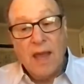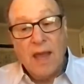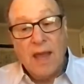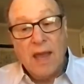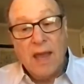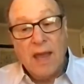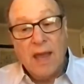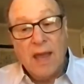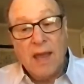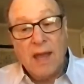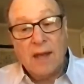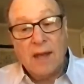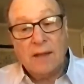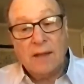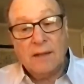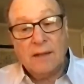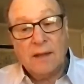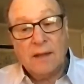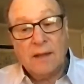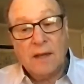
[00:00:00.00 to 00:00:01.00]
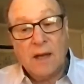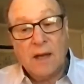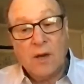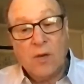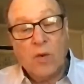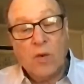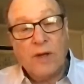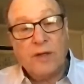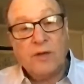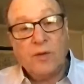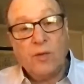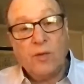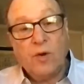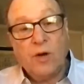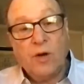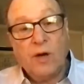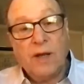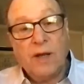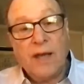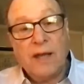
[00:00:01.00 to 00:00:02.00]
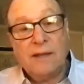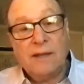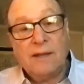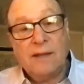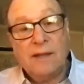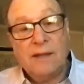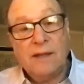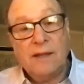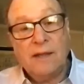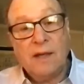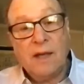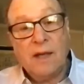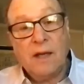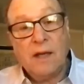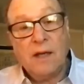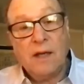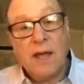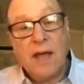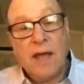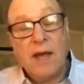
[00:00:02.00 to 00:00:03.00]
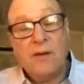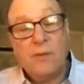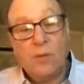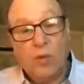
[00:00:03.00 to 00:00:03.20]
and went to work at the,